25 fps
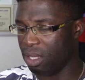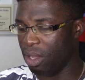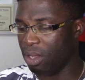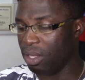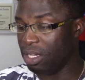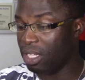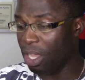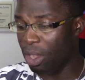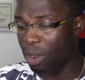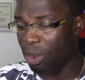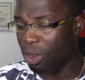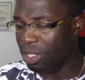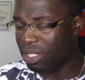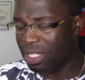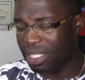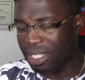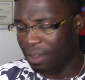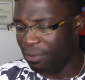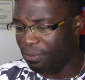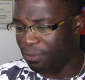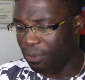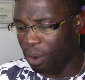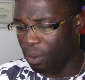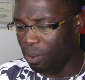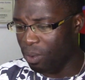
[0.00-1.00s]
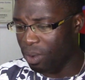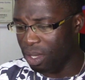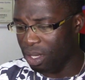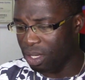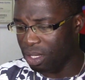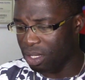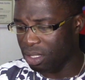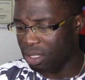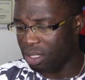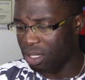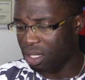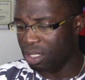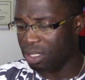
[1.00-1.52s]
They're all safe for work.
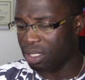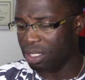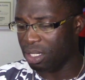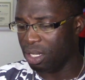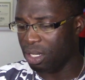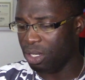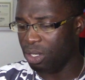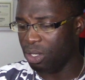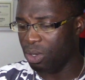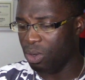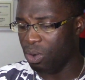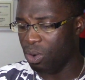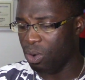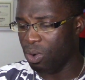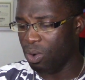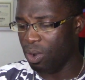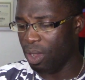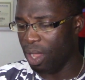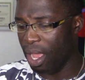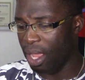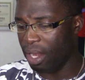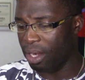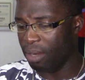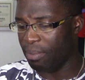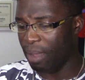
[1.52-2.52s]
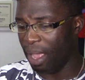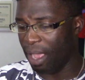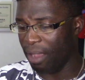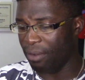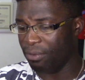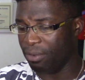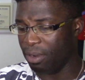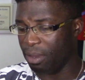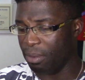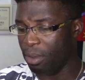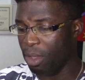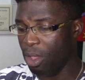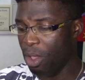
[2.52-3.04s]
Does a no-hand
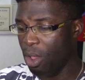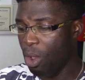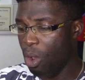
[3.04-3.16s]
backflip.